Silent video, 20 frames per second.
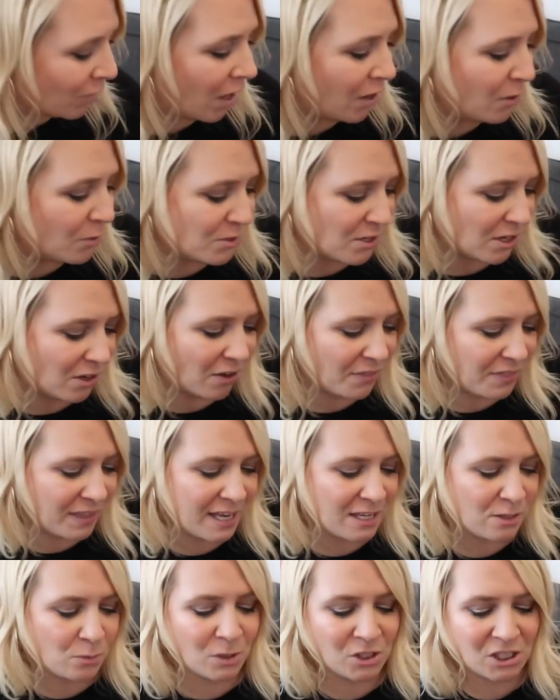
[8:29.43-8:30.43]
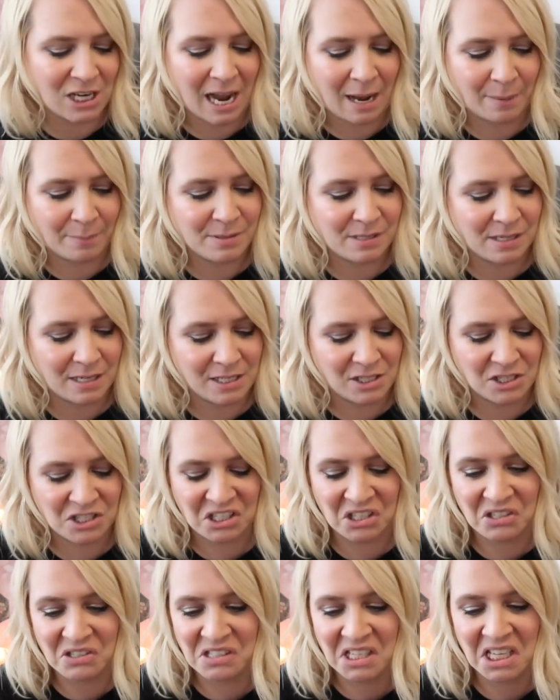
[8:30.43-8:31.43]
I also got these, which are absolutely
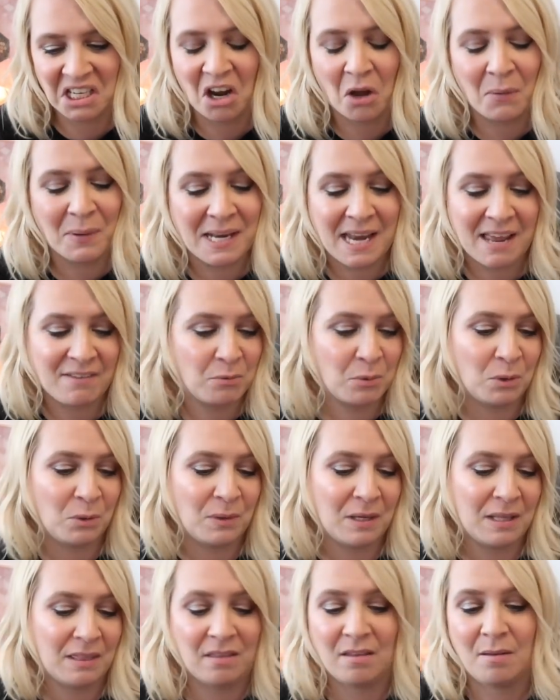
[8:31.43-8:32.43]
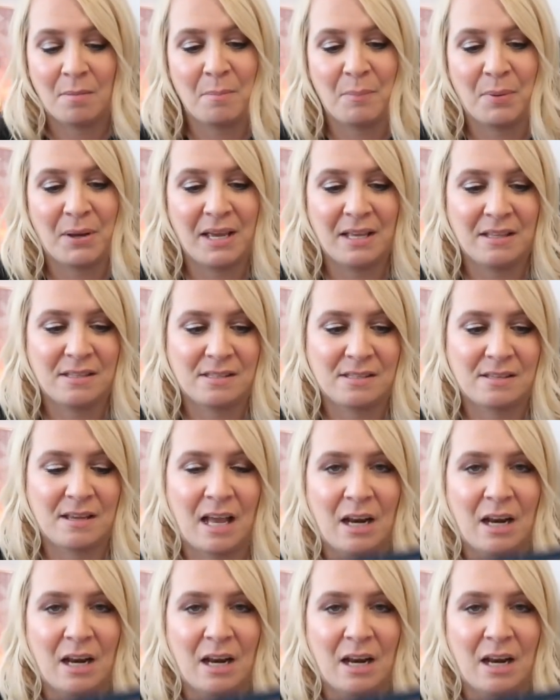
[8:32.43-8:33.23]
disgusting. I would never want to eat them, but it's